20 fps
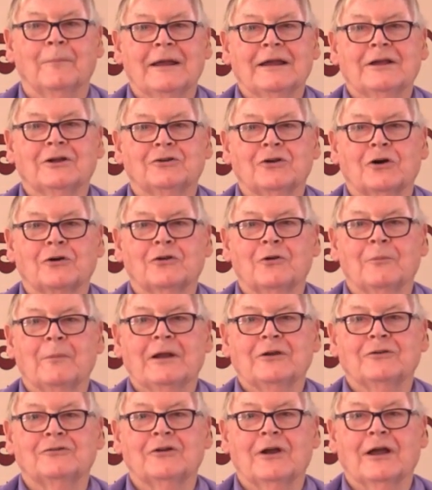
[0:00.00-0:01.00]
make a
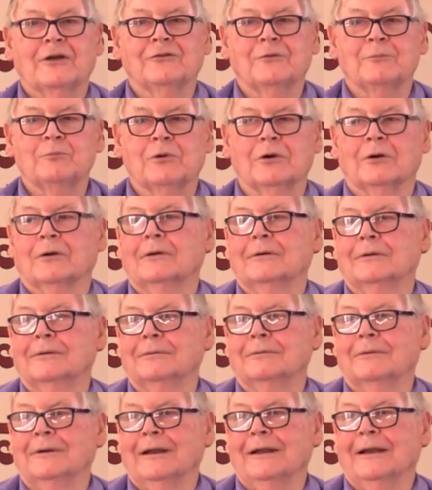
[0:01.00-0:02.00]
documentary as a book,
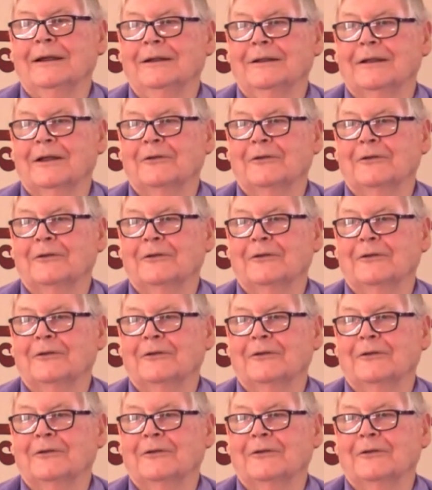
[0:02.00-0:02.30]
really.